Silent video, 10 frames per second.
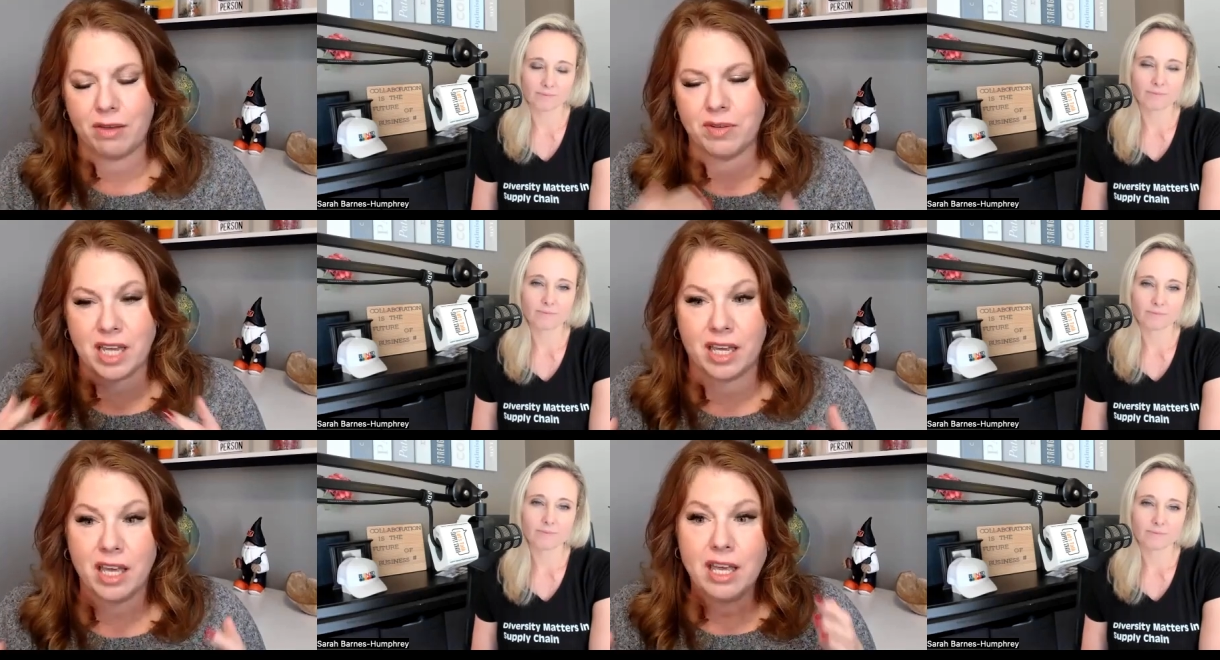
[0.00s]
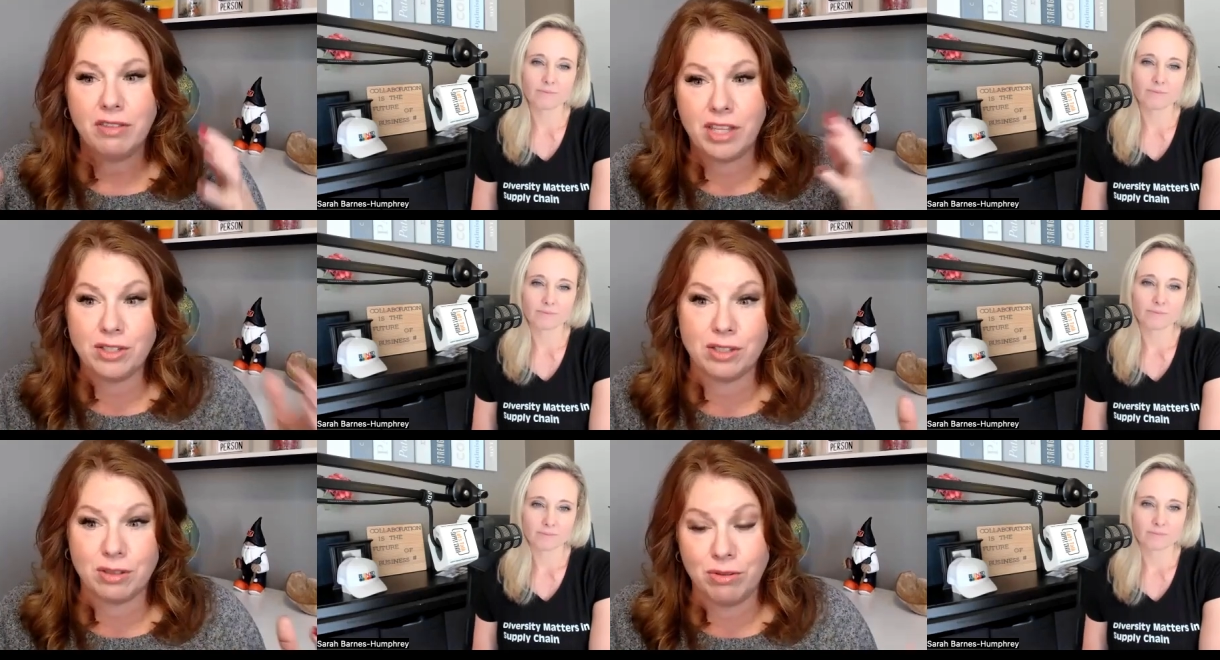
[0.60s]
Speaker 1: It was like
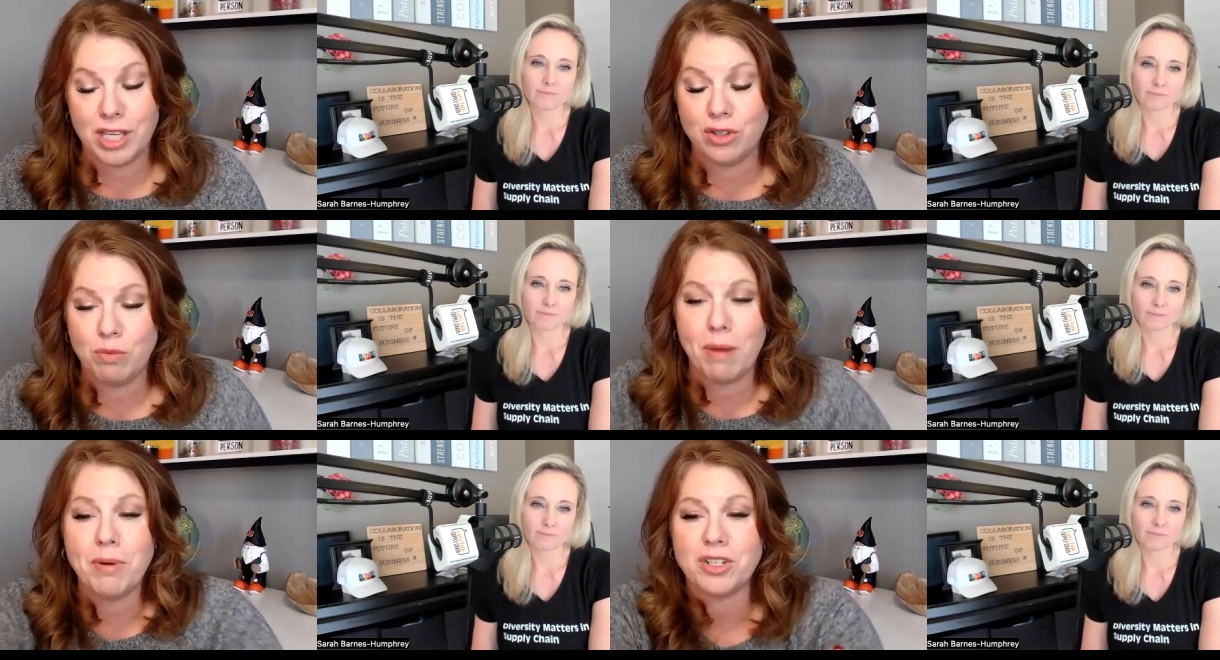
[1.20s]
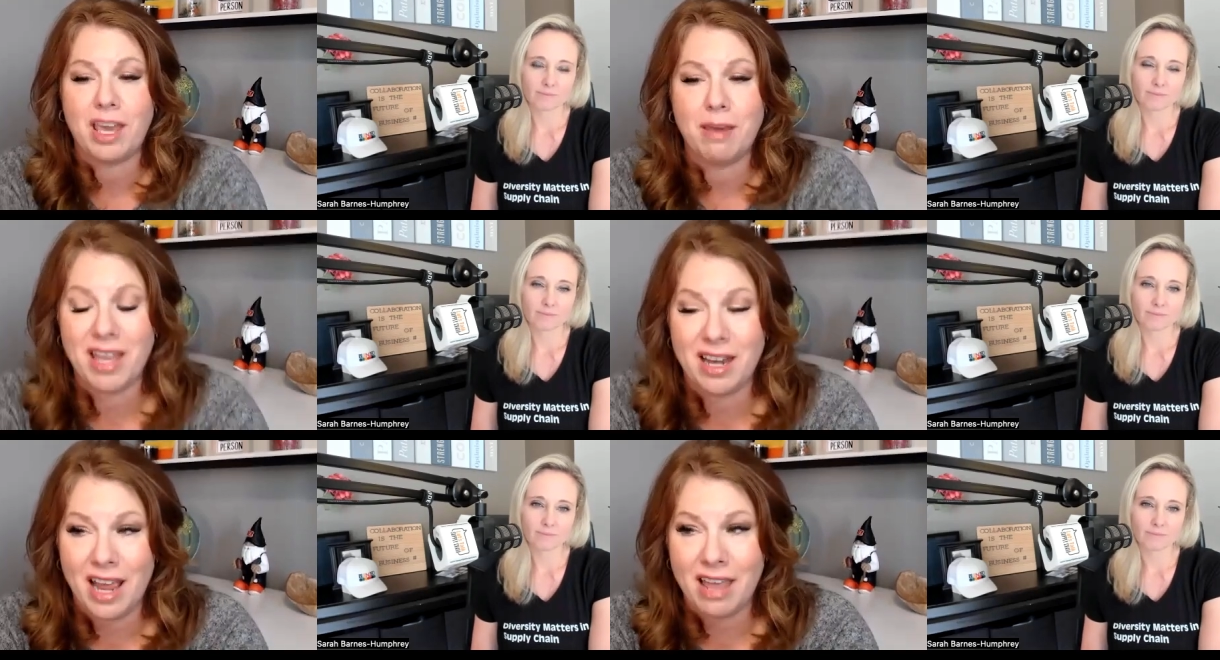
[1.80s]
these these new members came
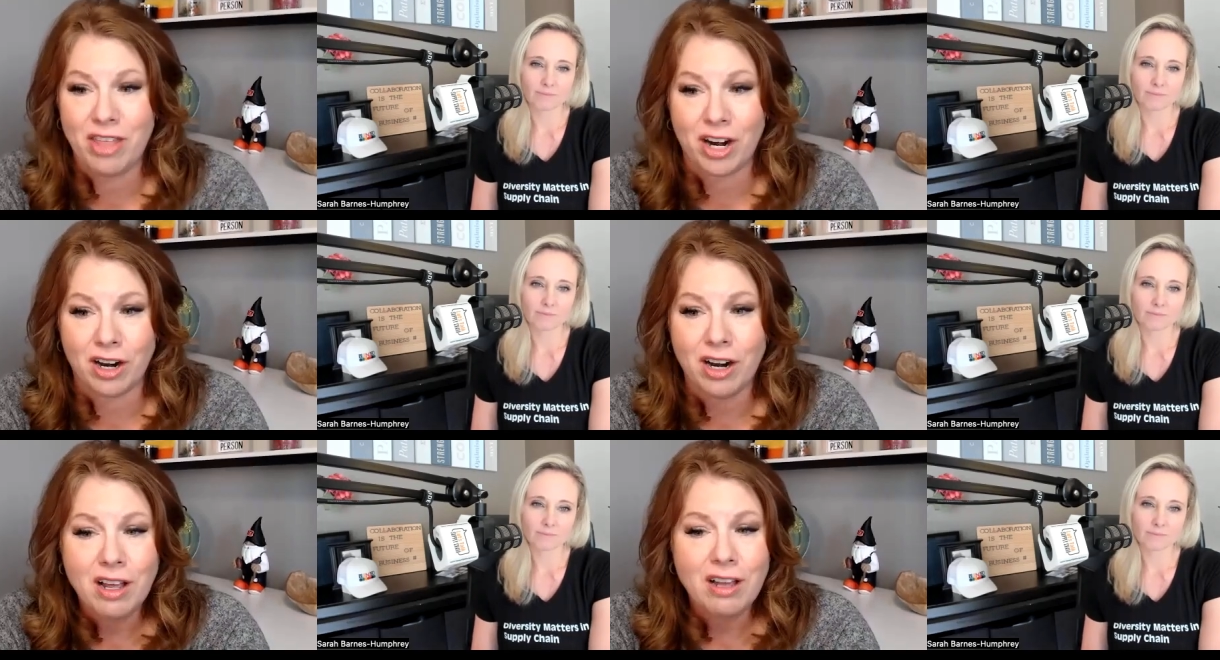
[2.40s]
in and they're